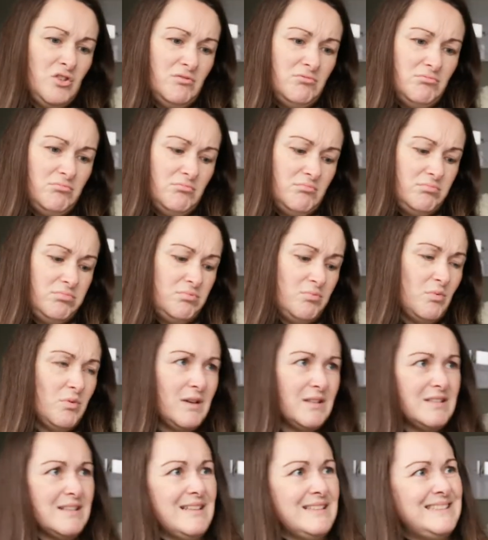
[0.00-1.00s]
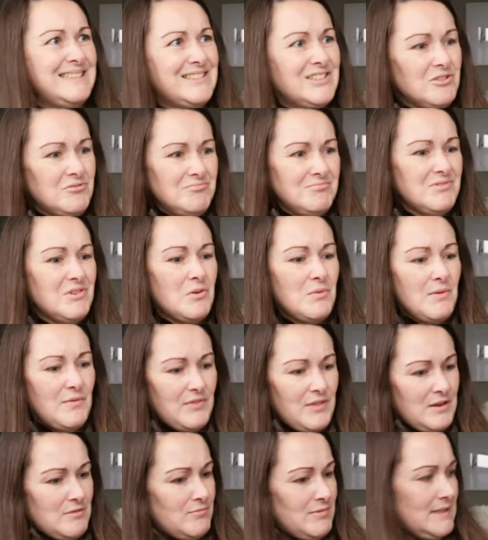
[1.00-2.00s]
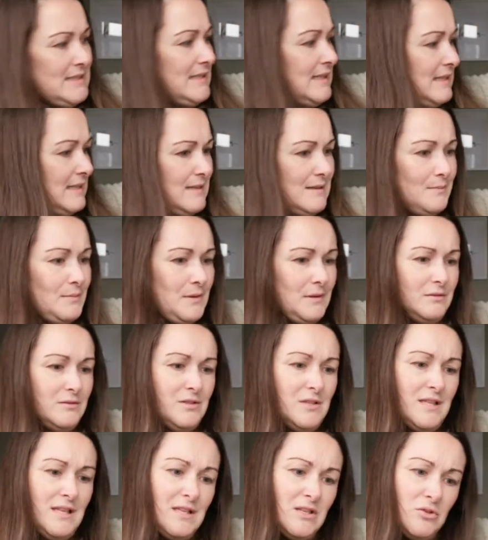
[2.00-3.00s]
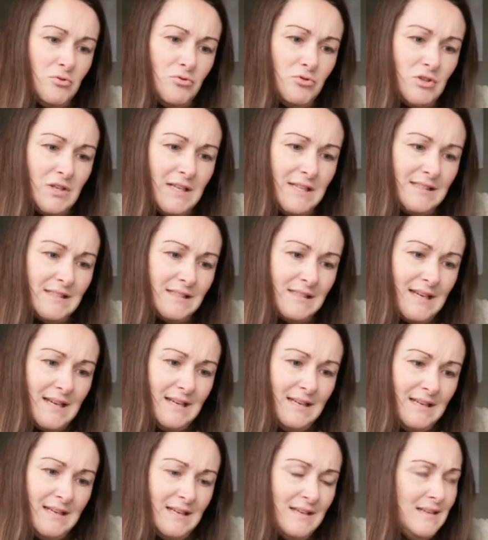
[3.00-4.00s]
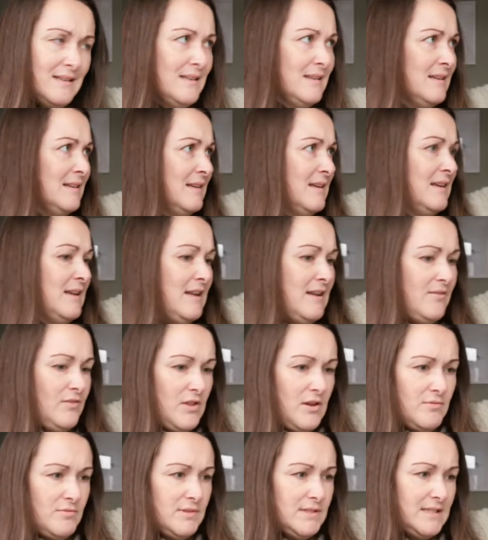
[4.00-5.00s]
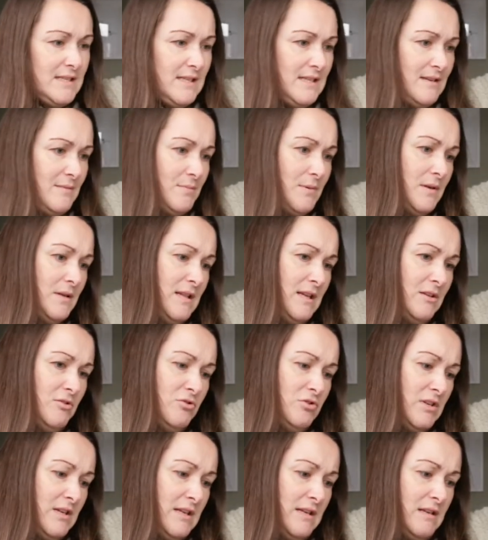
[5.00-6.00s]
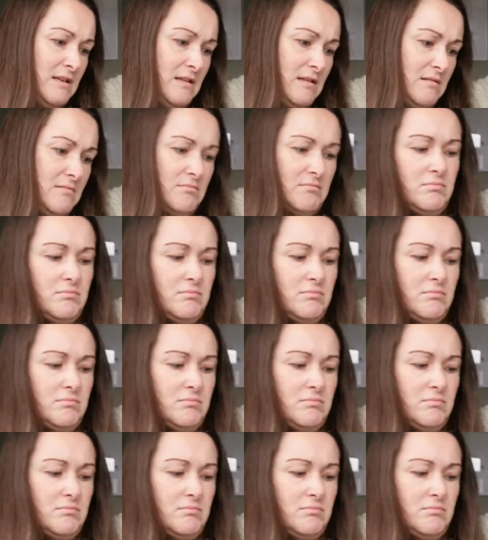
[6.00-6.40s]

I don't know if they recyclable. Do they usually say they're recyclable? They usually